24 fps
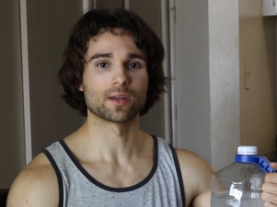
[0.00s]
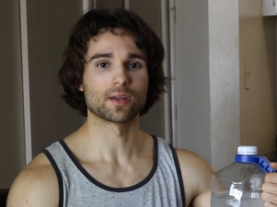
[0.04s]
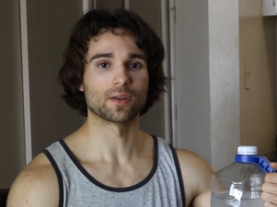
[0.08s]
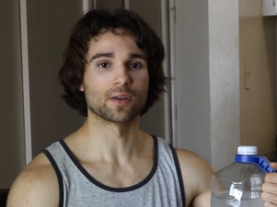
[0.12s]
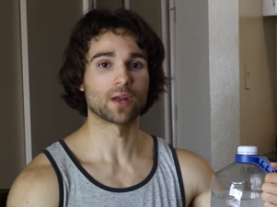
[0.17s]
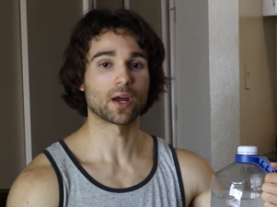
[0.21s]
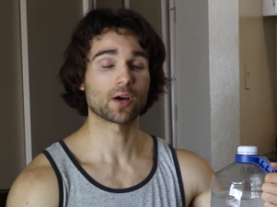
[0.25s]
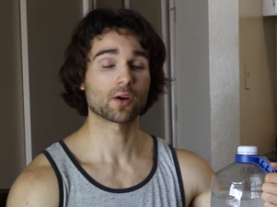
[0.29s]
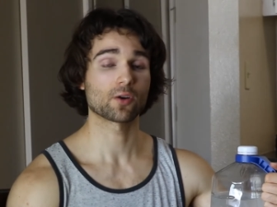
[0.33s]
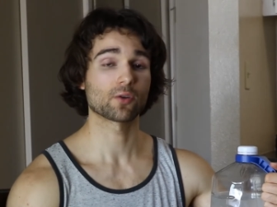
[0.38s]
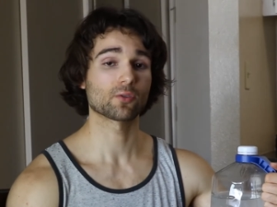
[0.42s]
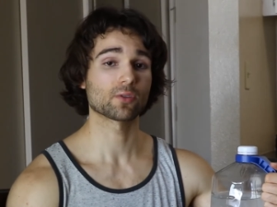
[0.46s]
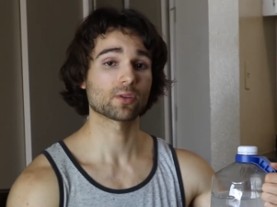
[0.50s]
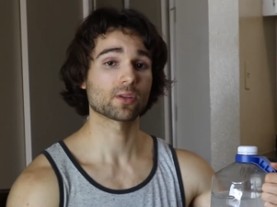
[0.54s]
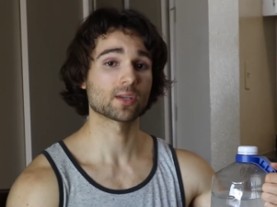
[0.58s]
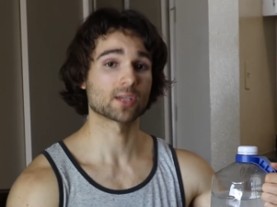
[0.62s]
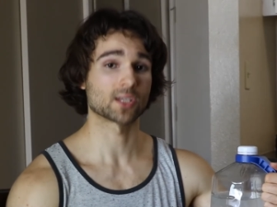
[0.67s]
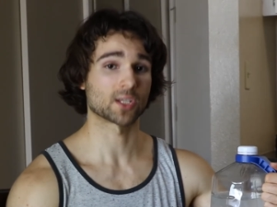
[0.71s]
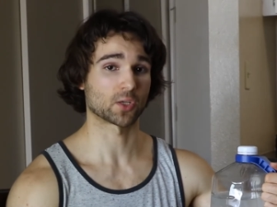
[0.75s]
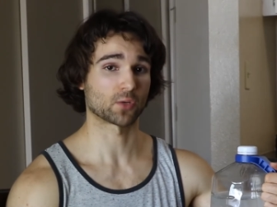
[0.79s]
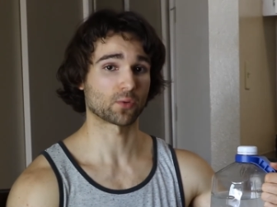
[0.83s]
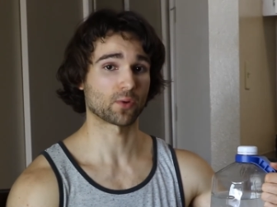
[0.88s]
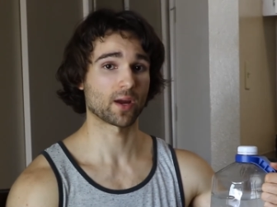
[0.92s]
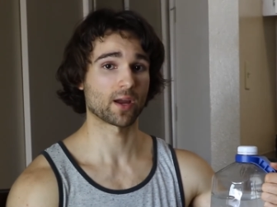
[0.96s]
not only
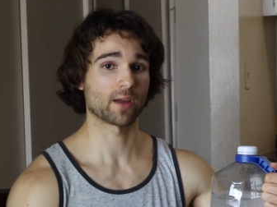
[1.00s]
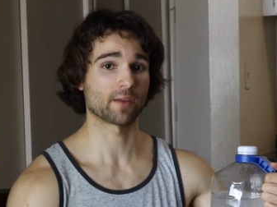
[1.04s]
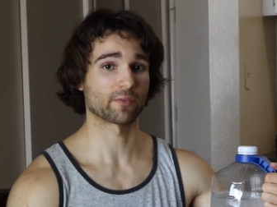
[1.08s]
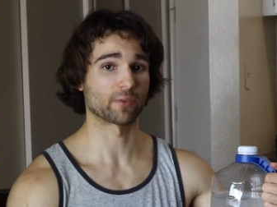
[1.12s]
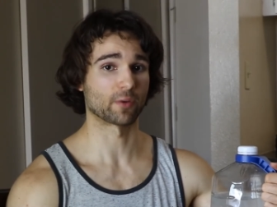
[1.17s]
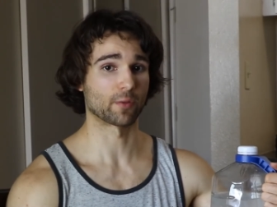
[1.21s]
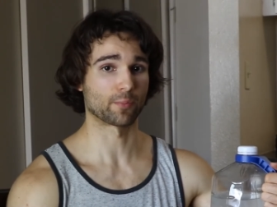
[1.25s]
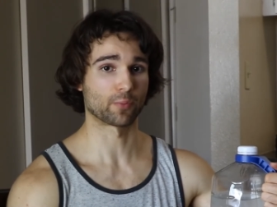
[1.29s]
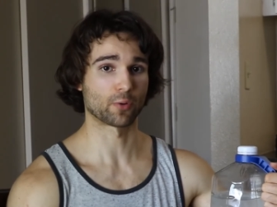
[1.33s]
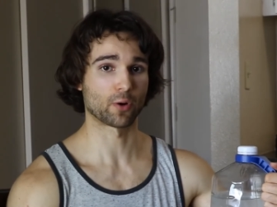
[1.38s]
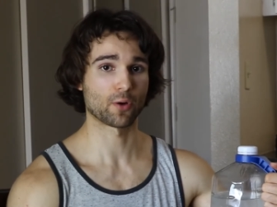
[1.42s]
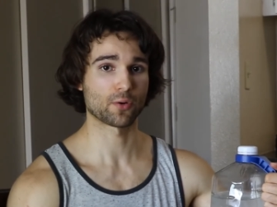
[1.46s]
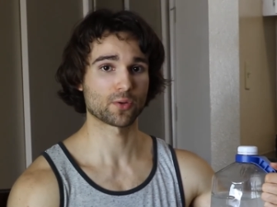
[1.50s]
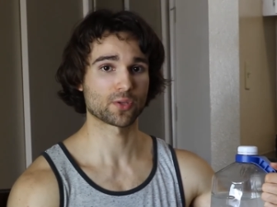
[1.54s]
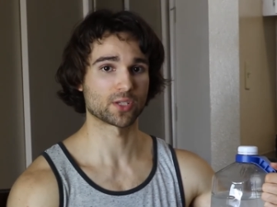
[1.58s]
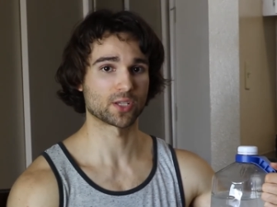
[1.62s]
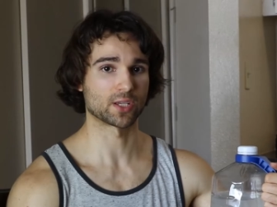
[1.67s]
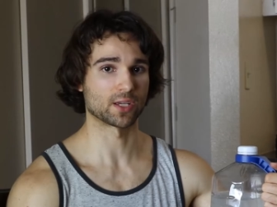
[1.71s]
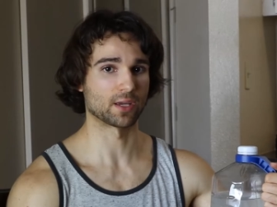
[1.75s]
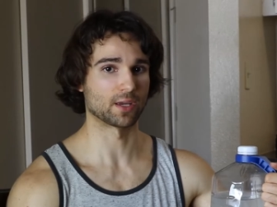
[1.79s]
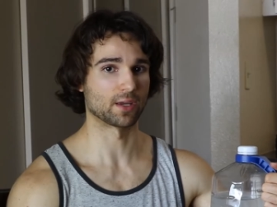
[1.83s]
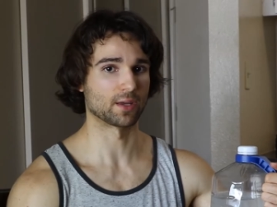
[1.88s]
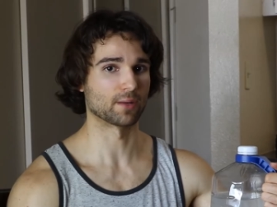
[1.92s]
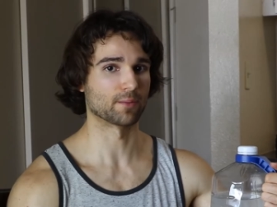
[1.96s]
is great for
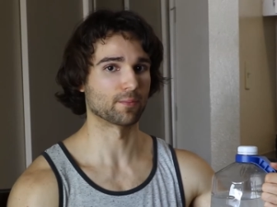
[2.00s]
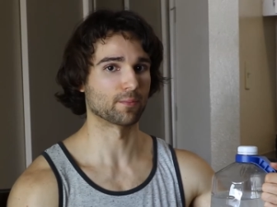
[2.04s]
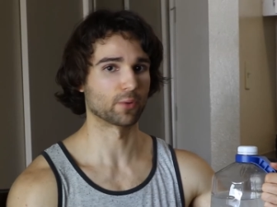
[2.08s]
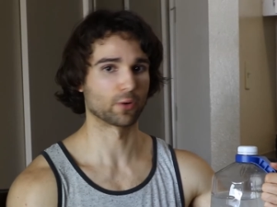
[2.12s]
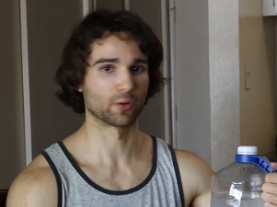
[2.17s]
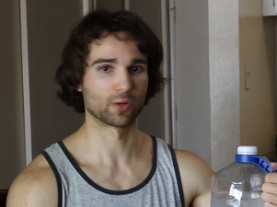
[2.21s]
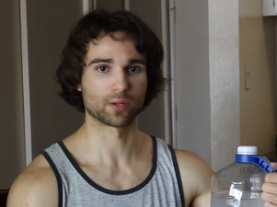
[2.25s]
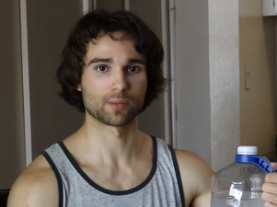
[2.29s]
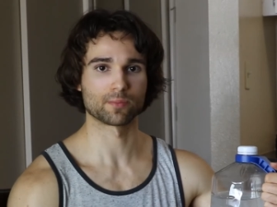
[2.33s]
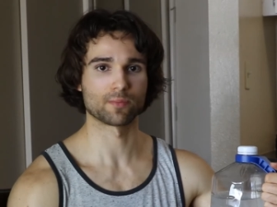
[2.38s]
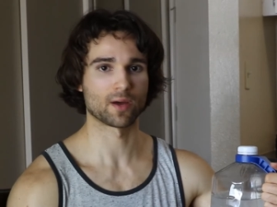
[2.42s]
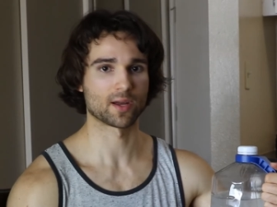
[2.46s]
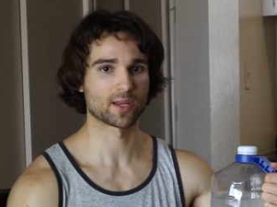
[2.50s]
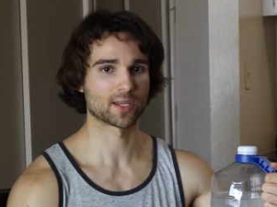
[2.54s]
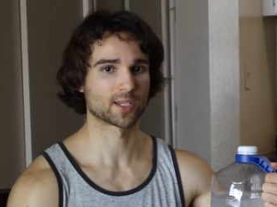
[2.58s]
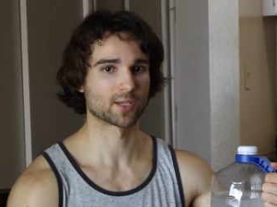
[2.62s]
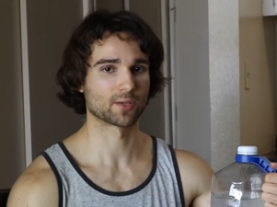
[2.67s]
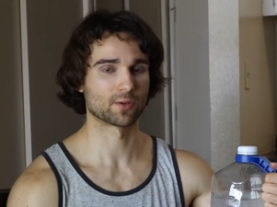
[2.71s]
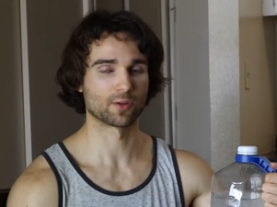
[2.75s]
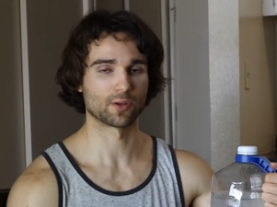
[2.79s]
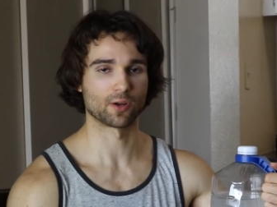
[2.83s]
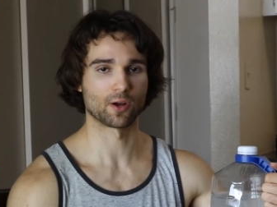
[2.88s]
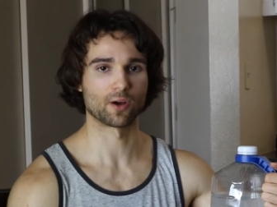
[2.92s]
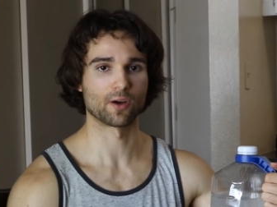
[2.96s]
protein, building
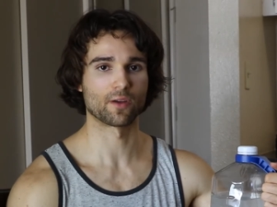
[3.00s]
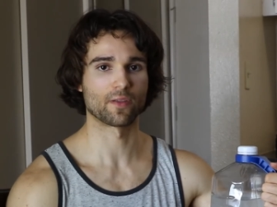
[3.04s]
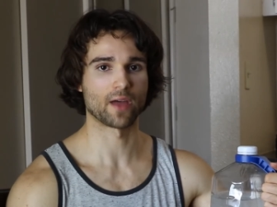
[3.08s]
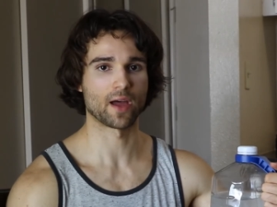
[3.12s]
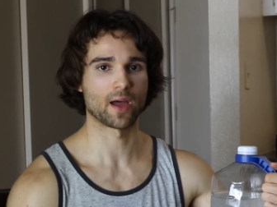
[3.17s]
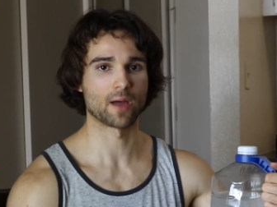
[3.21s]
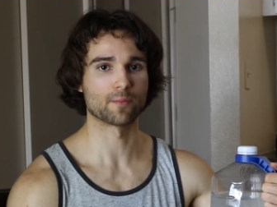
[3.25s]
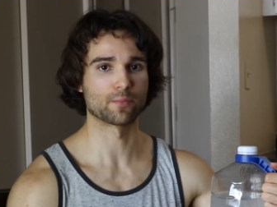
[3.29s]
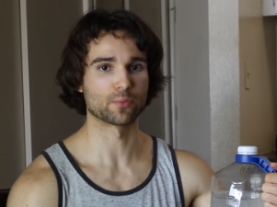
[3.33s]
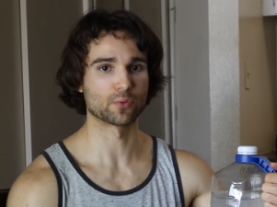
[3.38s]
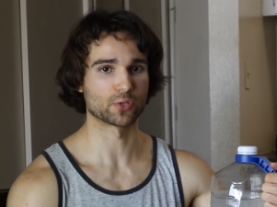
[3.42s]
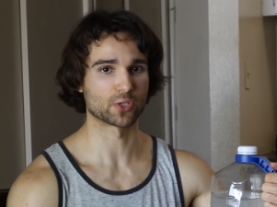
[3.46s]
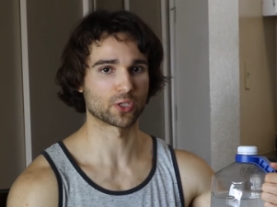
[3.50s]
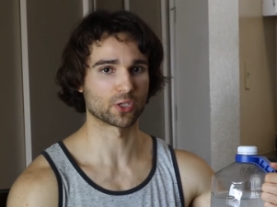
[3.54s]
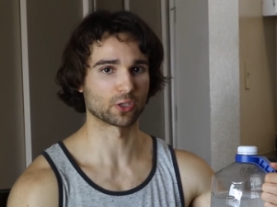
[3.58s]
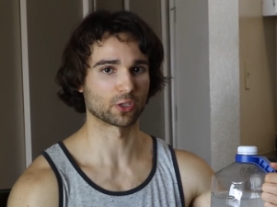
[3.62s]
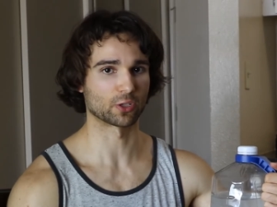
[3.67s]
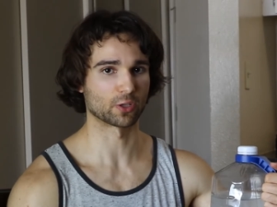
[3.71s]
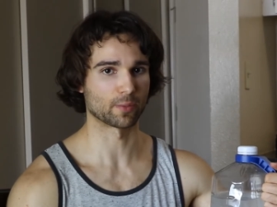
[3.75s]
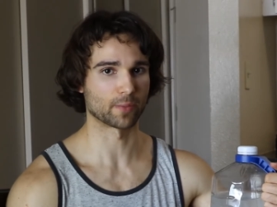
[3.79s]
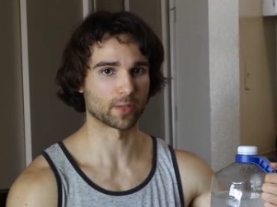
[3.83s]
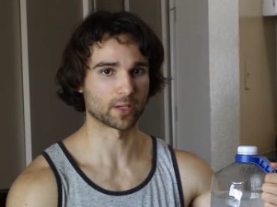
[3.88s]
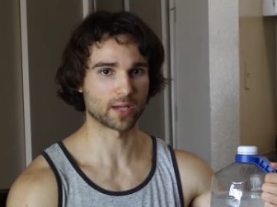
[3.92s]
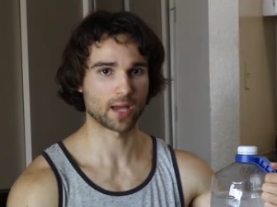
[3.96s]
muscle and all that, boosting
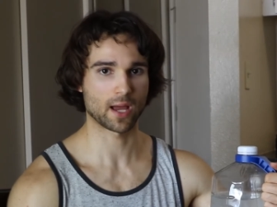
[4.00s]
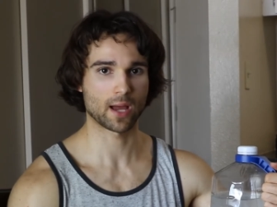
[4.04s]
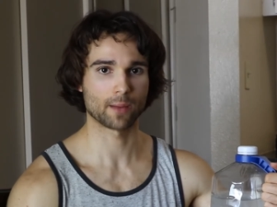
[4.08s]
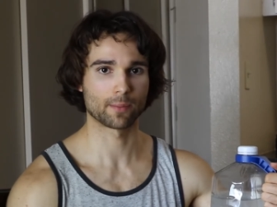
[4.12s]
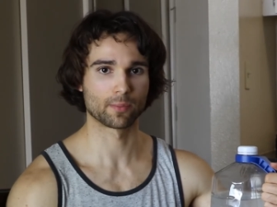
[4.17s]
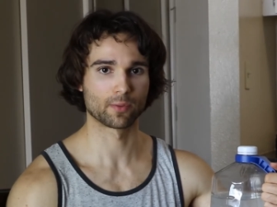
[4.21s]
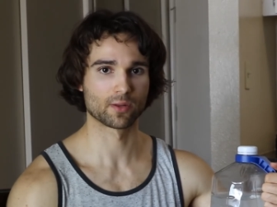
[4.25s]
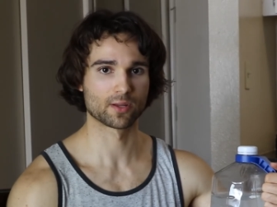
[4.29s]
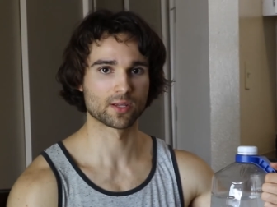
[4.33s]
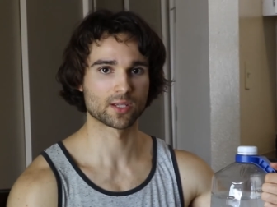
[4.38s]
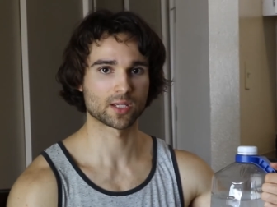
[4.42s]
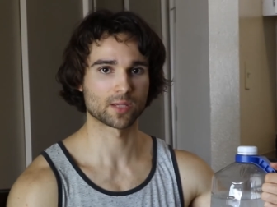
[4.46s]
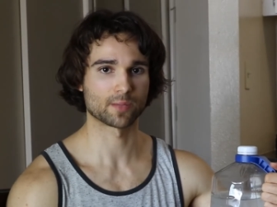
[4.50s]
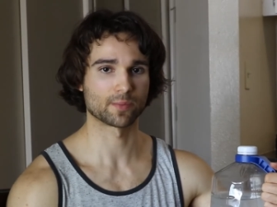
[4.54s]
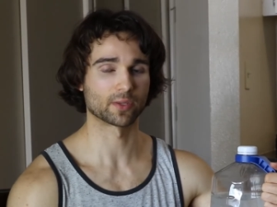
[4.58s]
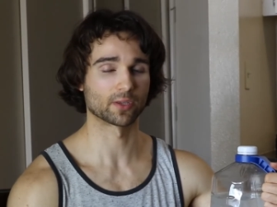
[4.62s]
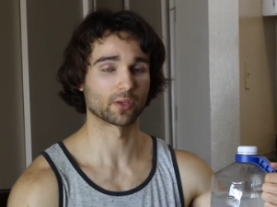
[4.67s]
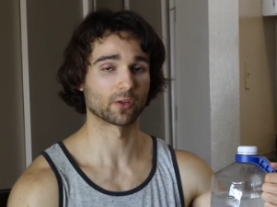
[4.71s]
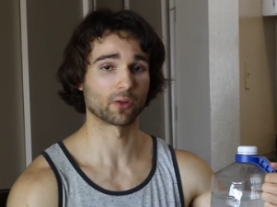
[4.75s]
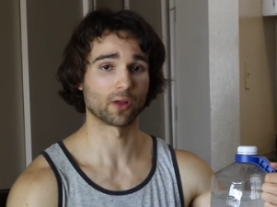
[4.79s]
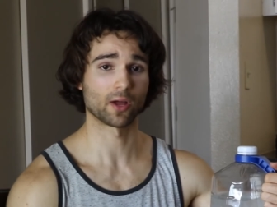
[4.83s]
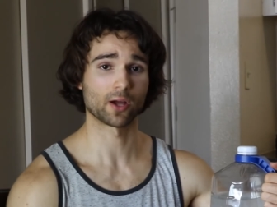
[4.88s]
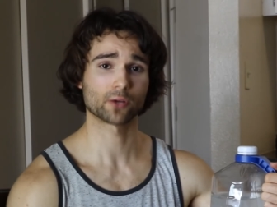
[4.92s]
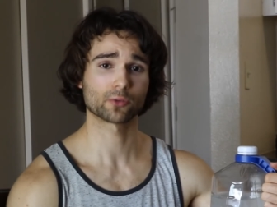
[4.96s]
your metabolism in
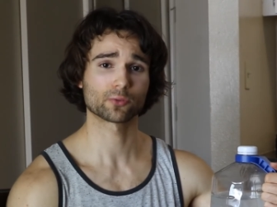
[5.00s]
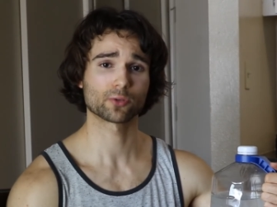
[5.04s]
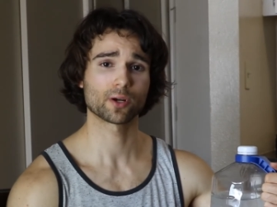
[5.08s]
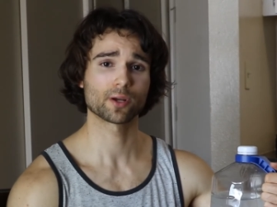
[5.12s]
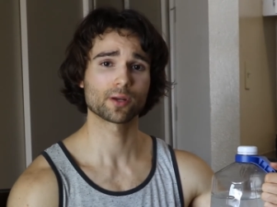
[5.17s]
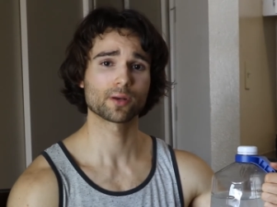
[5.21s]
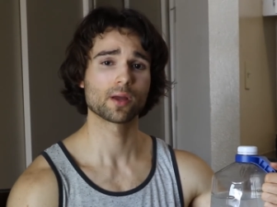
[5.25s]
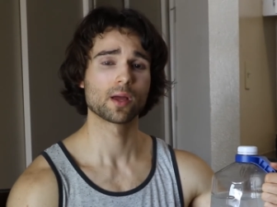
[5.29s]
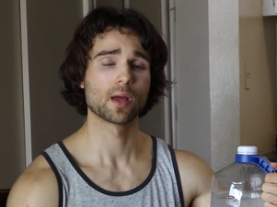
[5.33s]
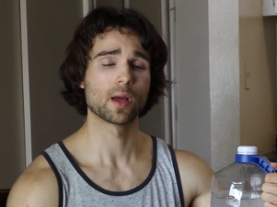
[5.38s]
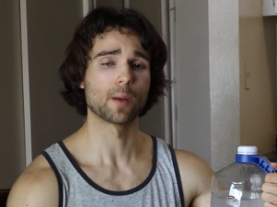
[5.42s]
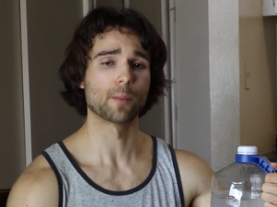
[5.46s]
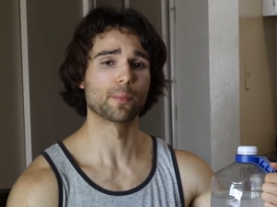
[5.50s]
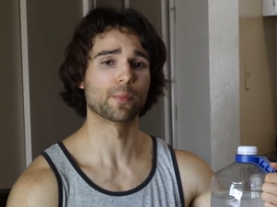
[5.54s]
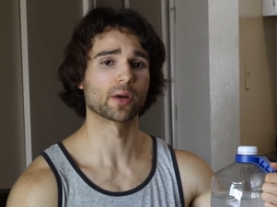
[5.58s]
the long run,